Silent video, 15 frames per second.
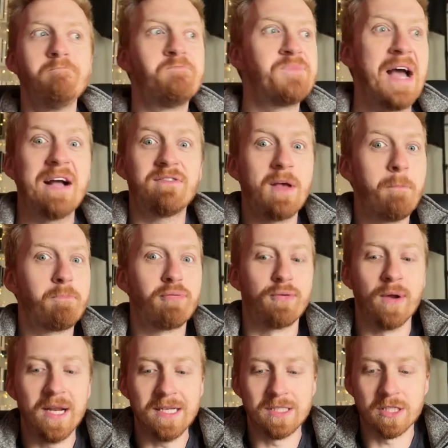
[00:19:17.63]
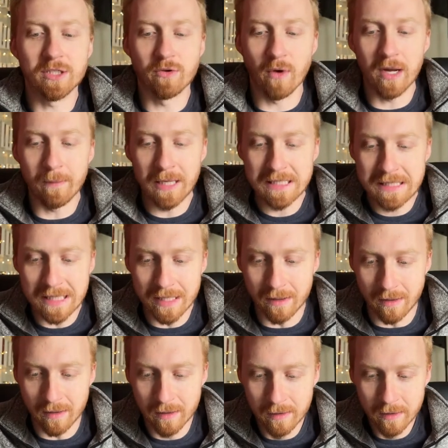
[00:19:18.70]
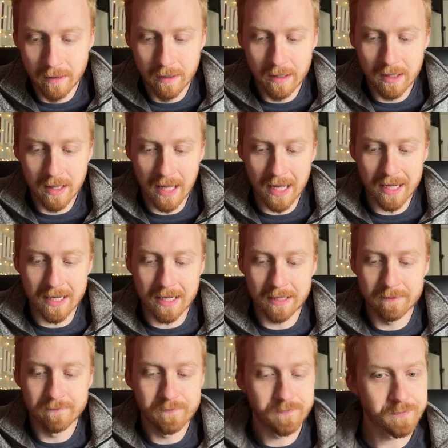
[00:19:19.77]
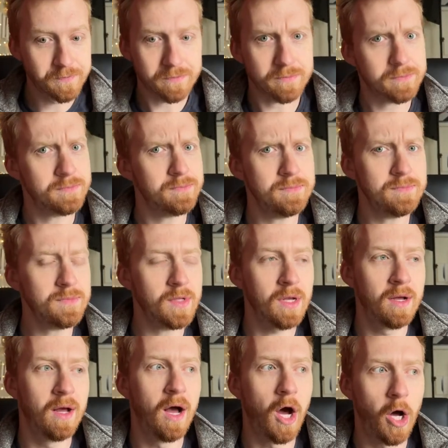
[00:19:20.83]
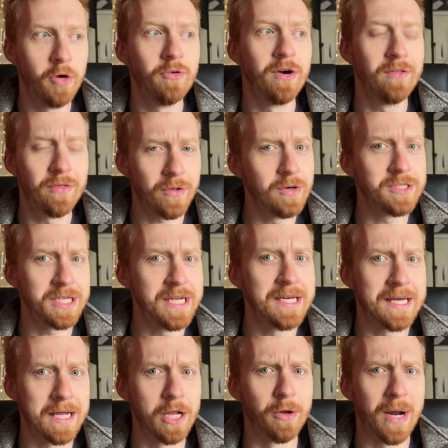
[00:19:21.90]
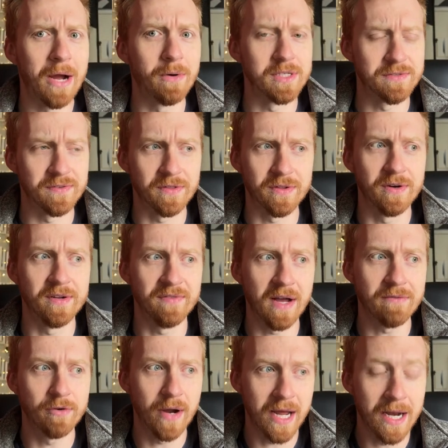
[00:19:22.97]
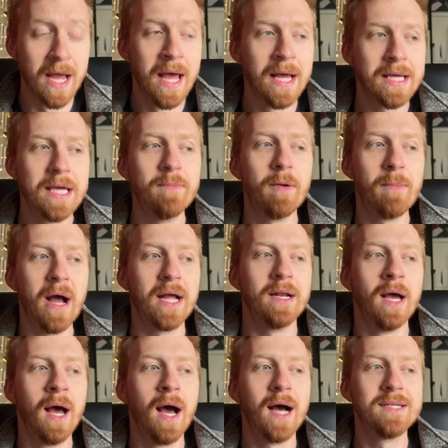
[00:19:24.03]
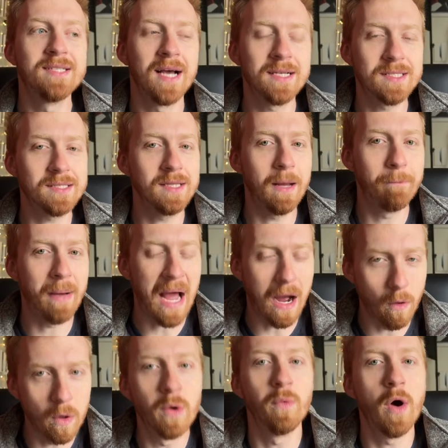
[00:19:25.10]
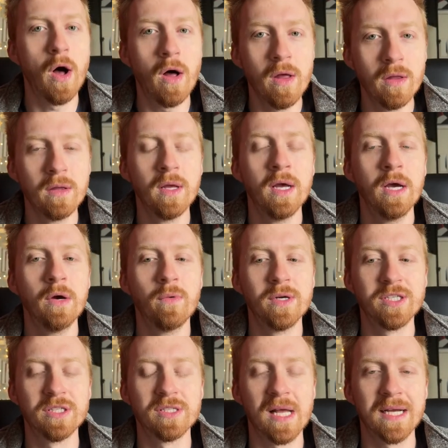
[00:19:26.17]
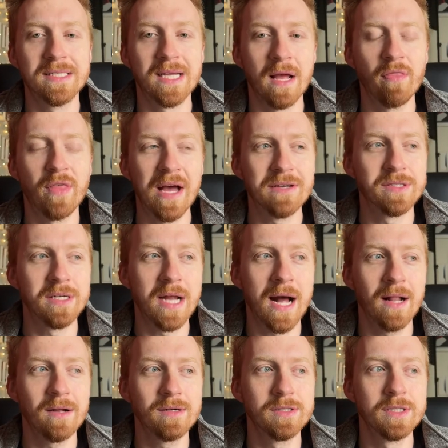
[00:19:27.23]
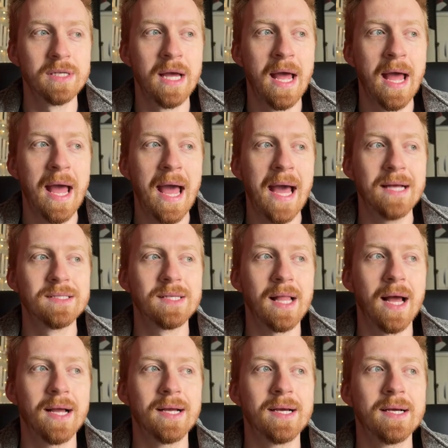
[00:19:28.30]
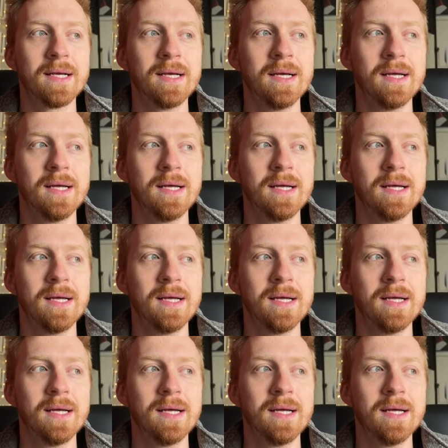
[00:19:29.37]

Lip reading: that's a pretty screaming deal. Like, 113 kilowatt hours for $35,000. Keep in mind, a Tesla Powerwall, which is like $10,000, has like